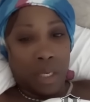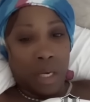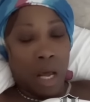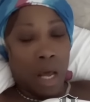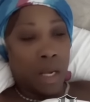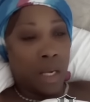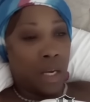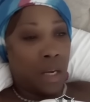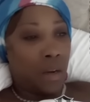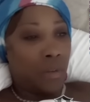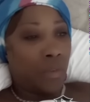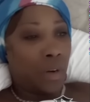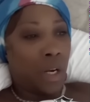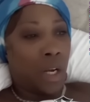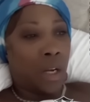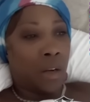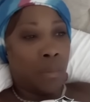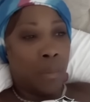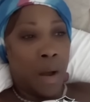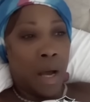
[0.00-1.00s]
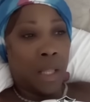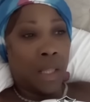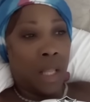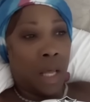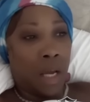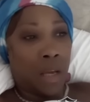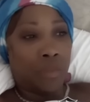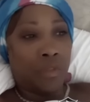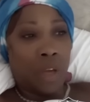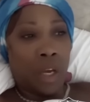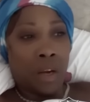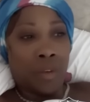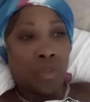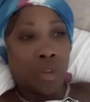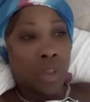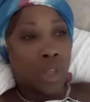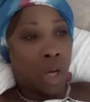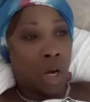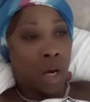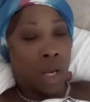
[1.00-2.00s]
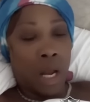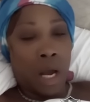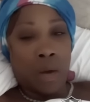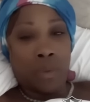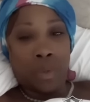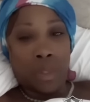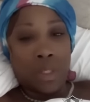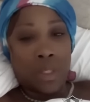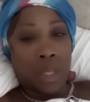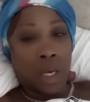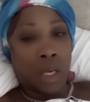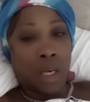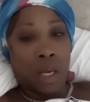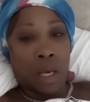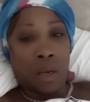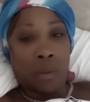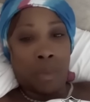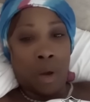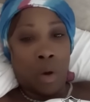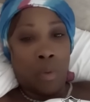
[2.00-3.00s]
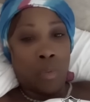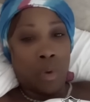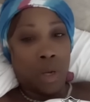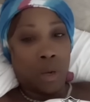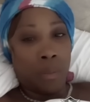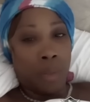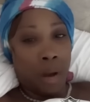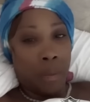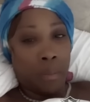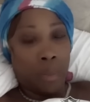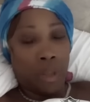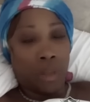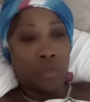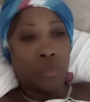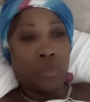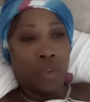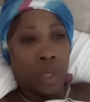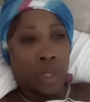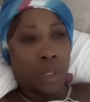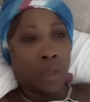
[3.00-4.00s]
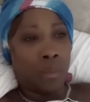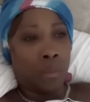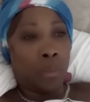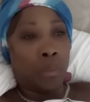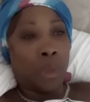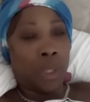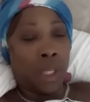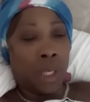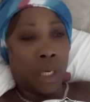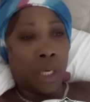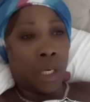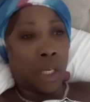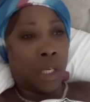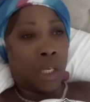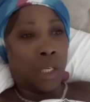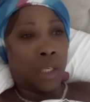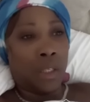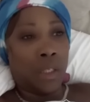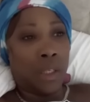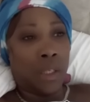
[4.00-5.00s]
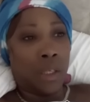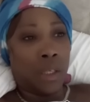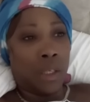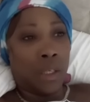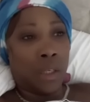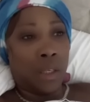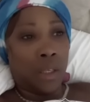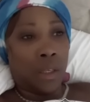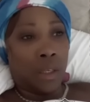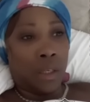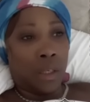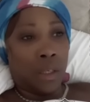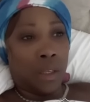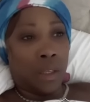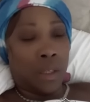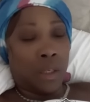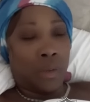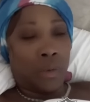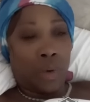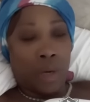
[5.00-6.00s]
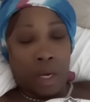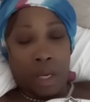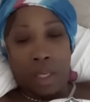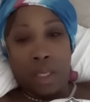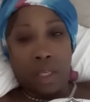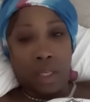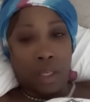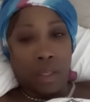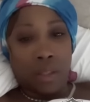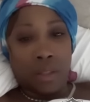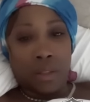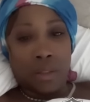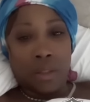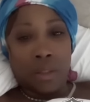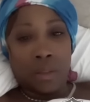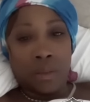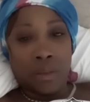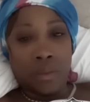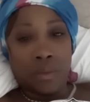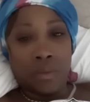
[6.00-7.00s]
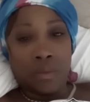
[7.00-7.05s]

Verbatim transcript: And I never in my life ever thought I would say that about one of my motherfucking blood grandkids.